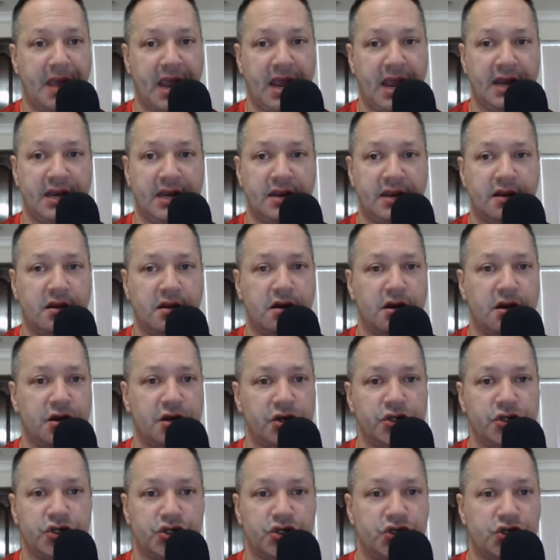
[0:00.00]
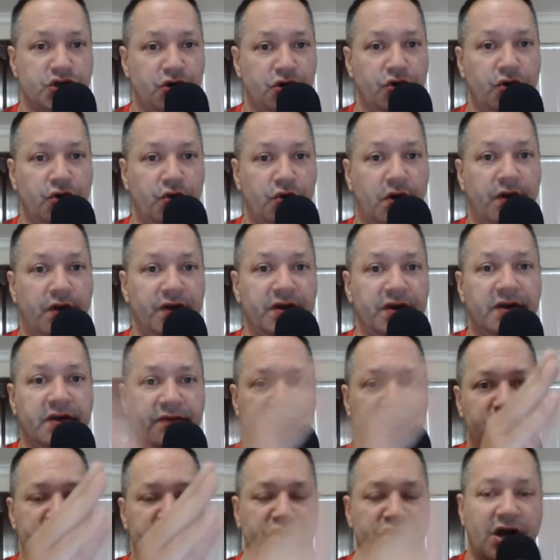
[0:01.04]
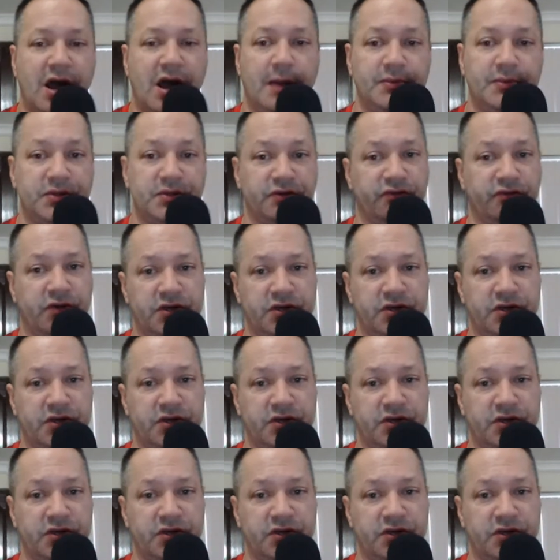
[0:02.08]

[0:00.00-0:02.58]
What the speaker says: pan in on and just show you all the different shops